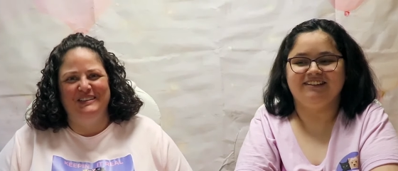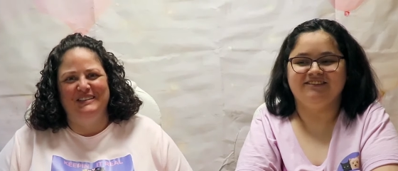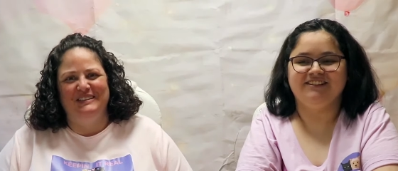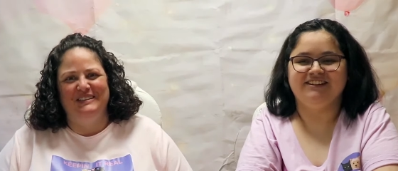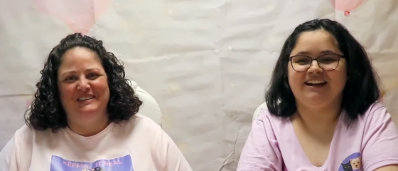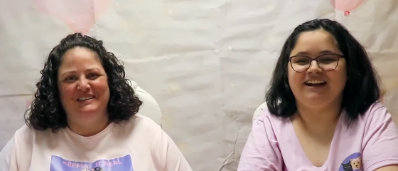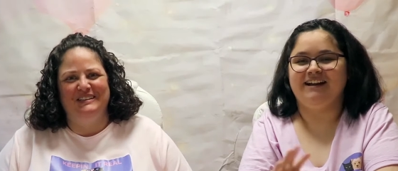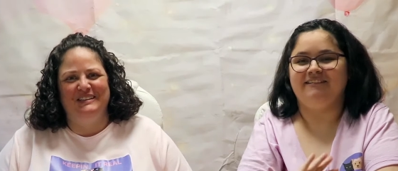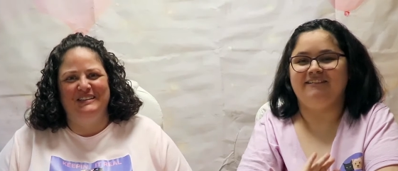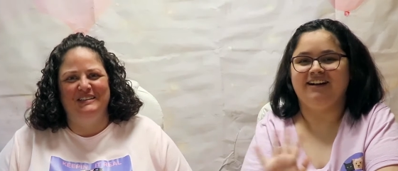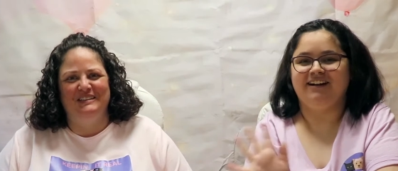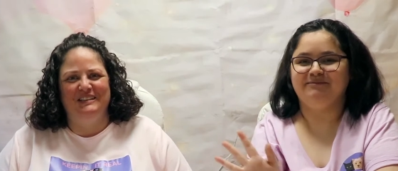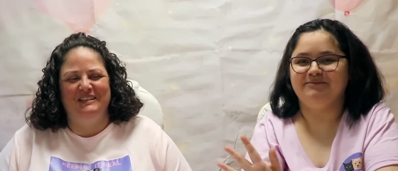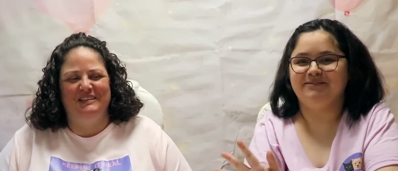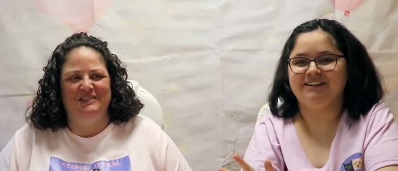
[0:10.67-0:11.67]
Speaker 1: of the time.
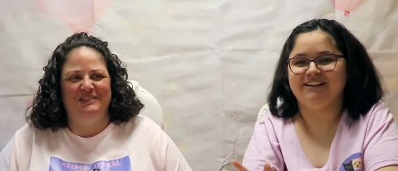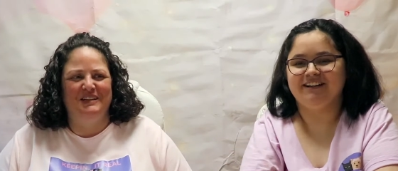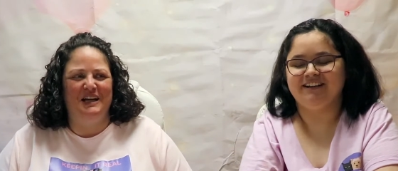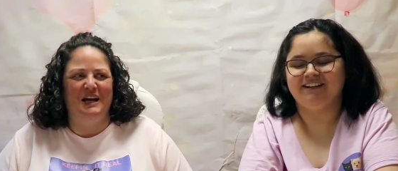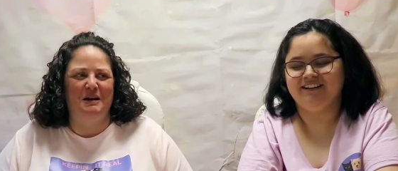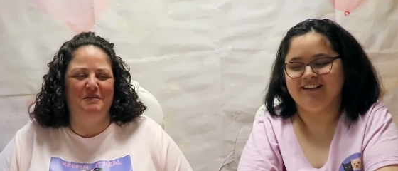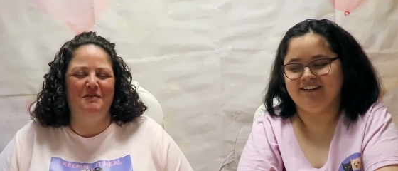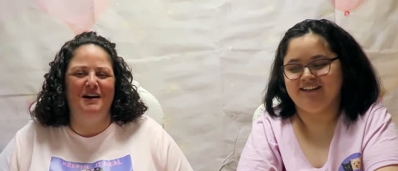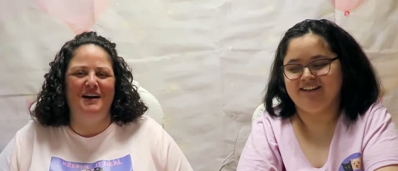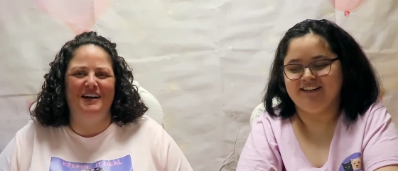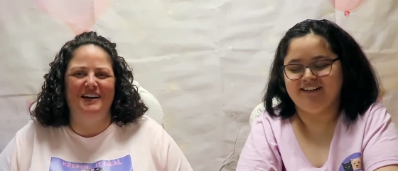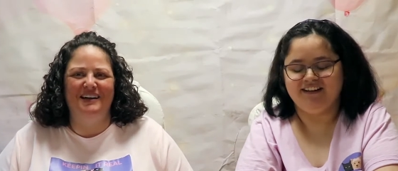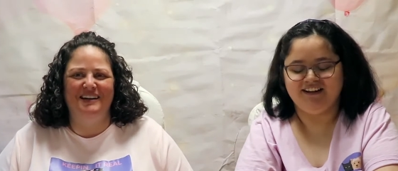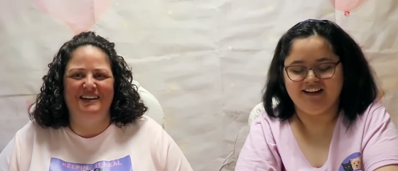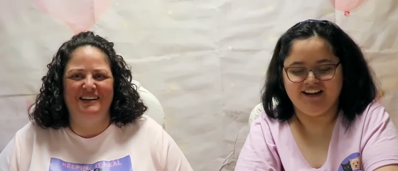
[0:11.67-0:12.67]
I'm Morgan. I'm
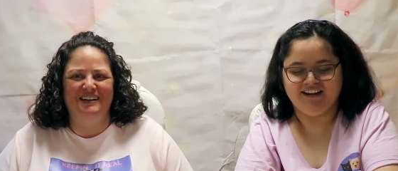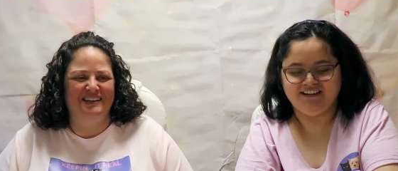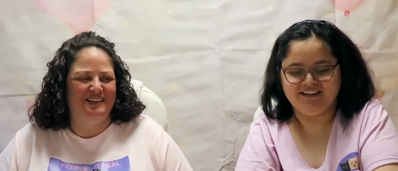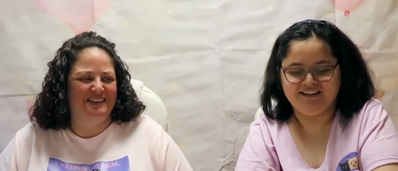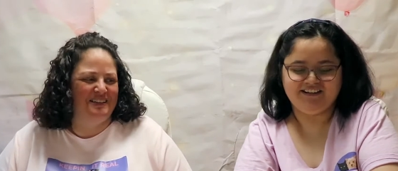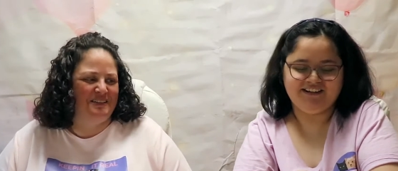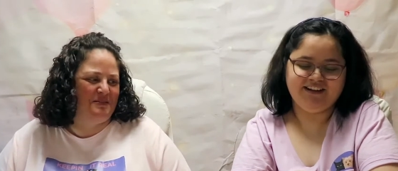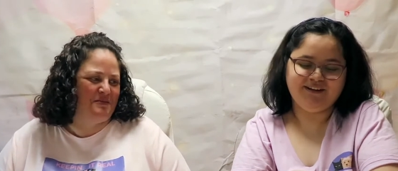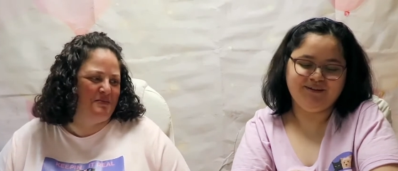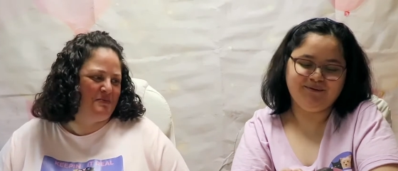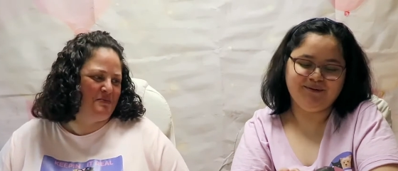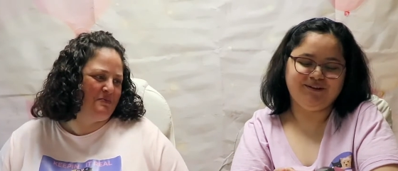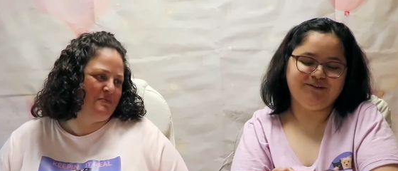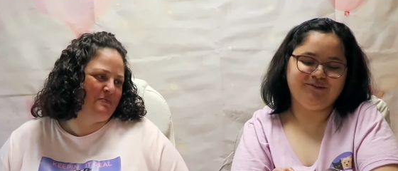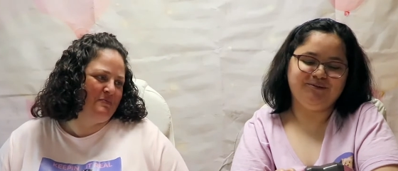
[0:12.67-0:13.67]
Monica. And today
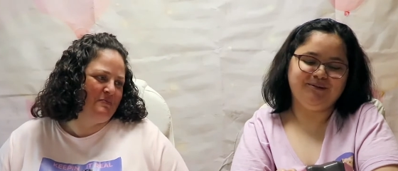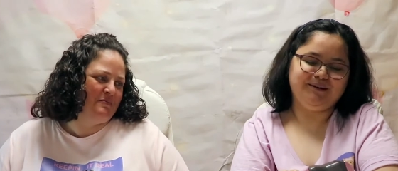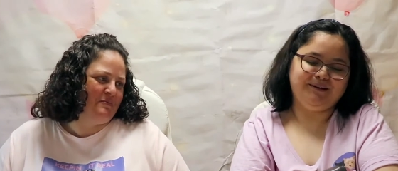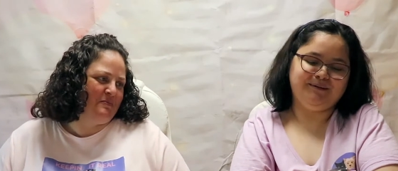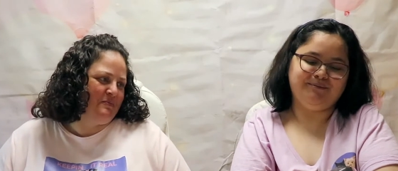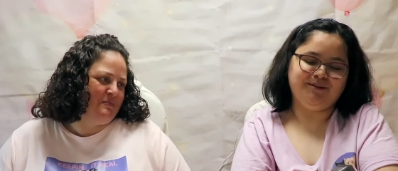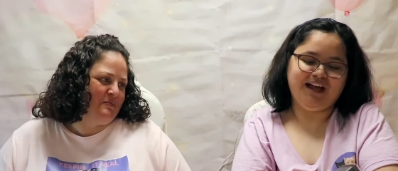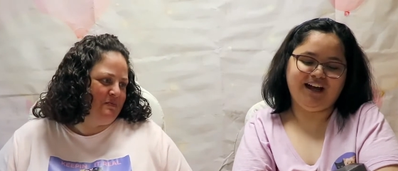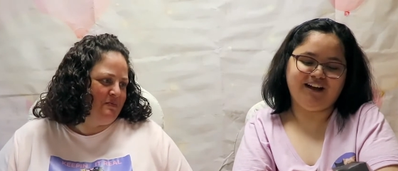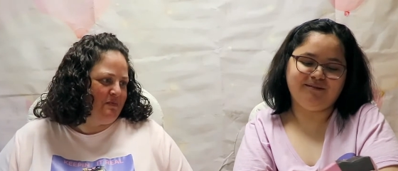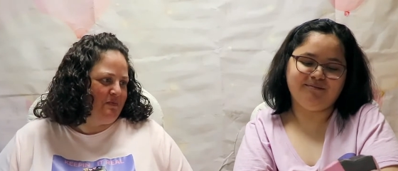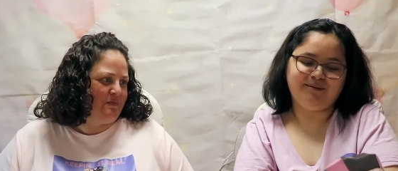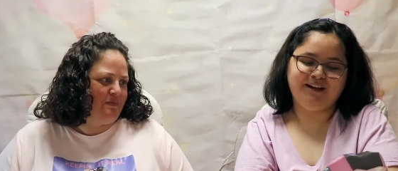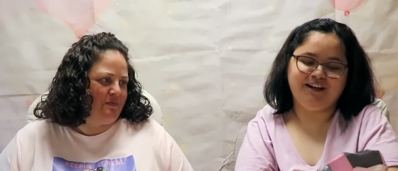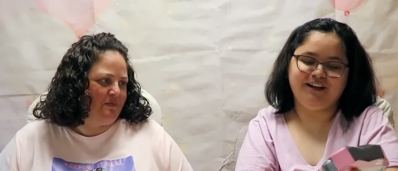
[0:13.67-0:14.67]
we're doing
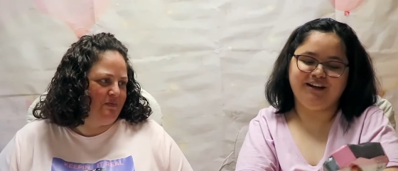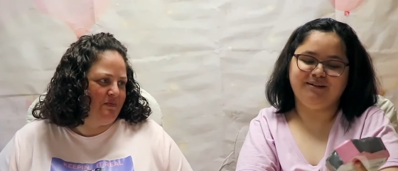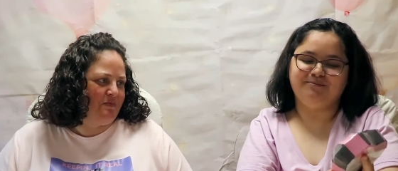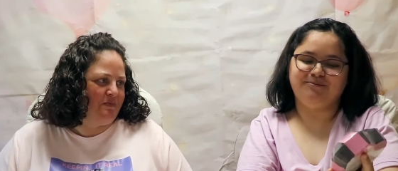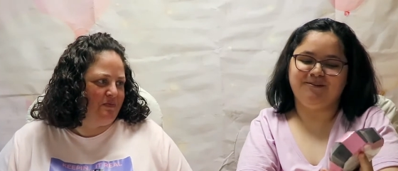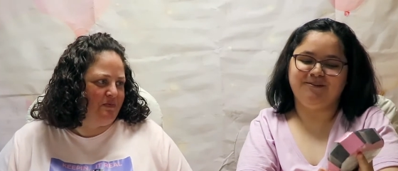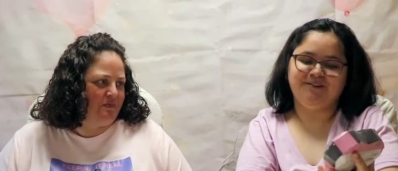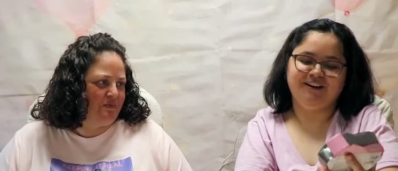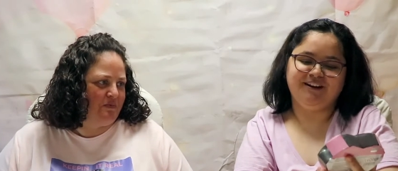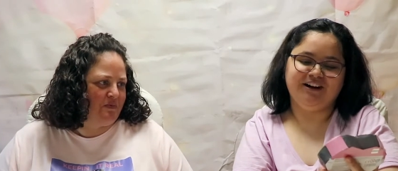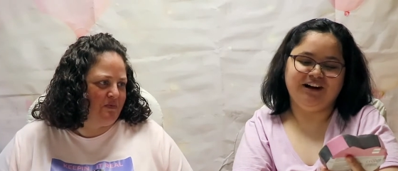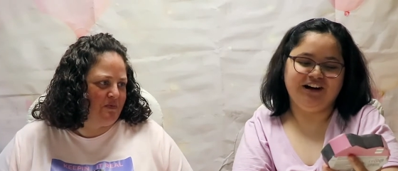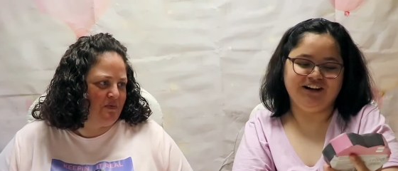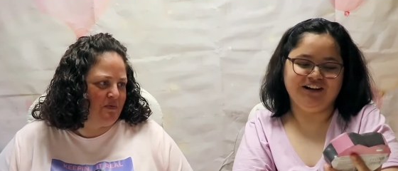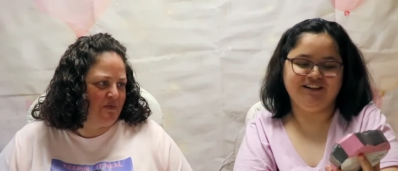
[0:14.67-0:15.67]
Blackpink
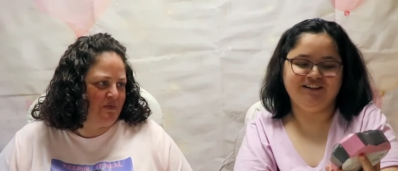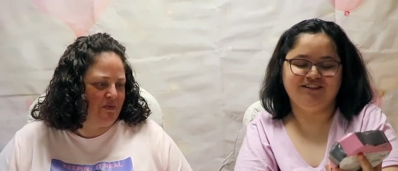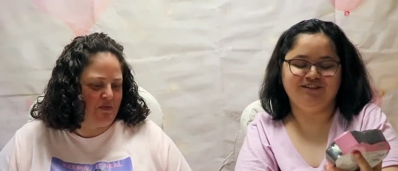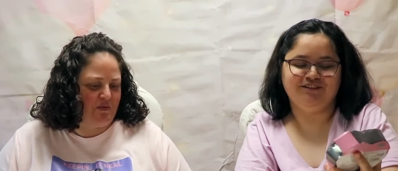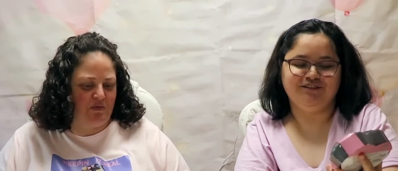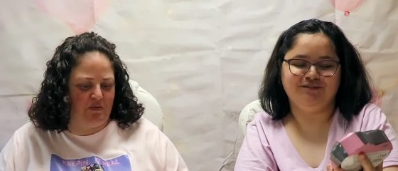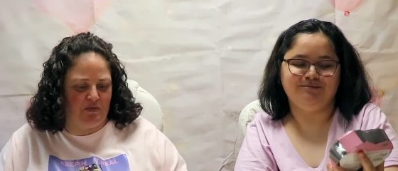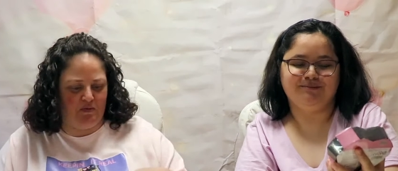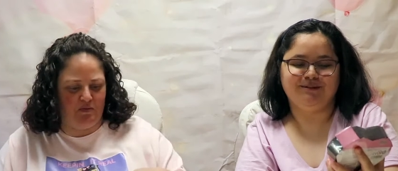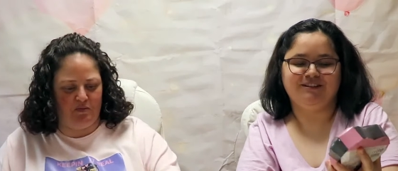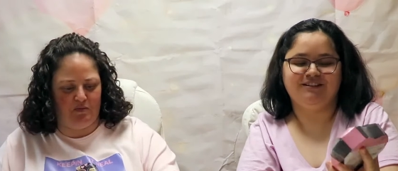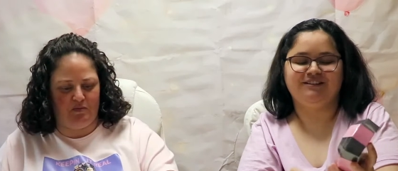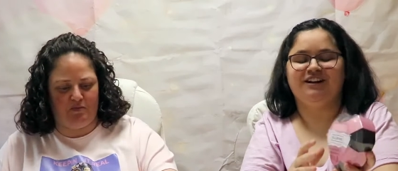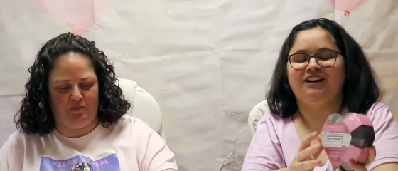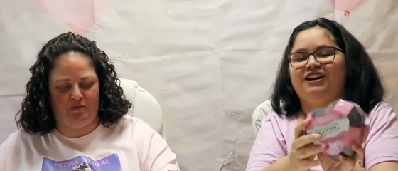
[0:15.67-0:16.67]
Broken Heart
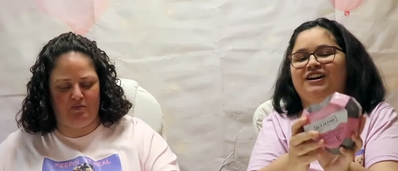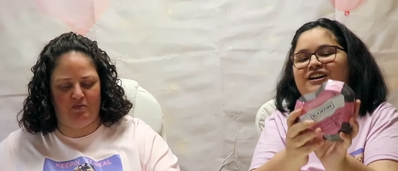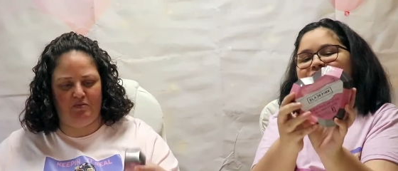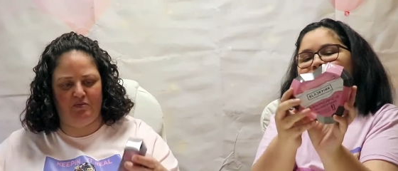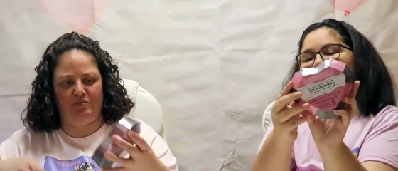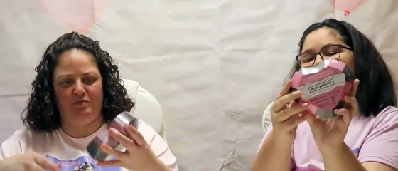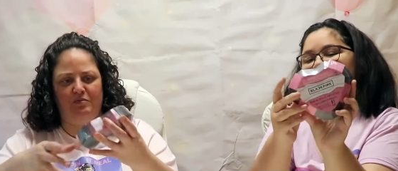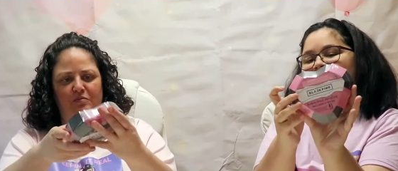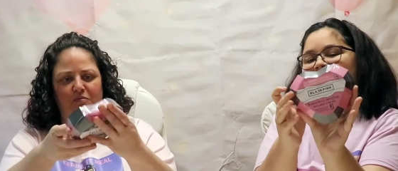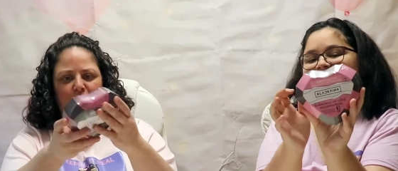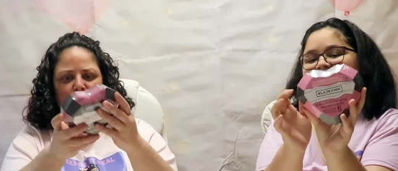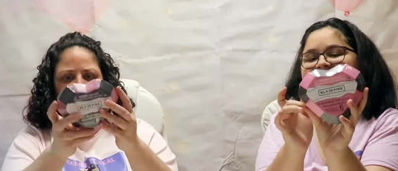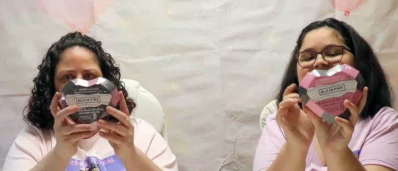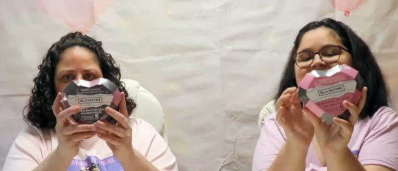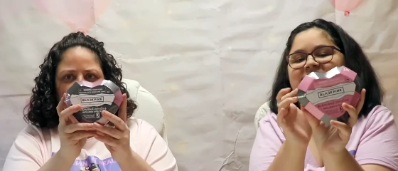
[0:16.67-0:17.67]
Superstar
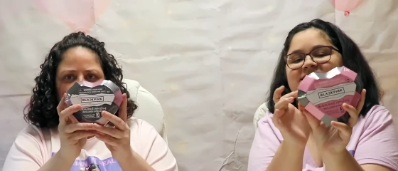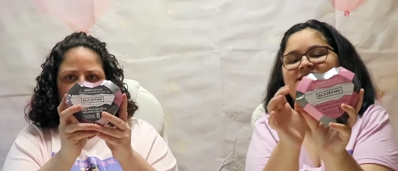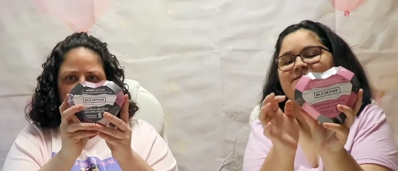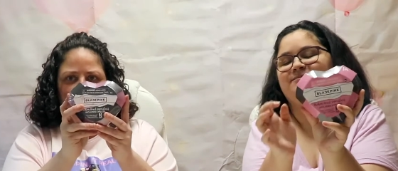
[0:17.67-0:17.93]
Blind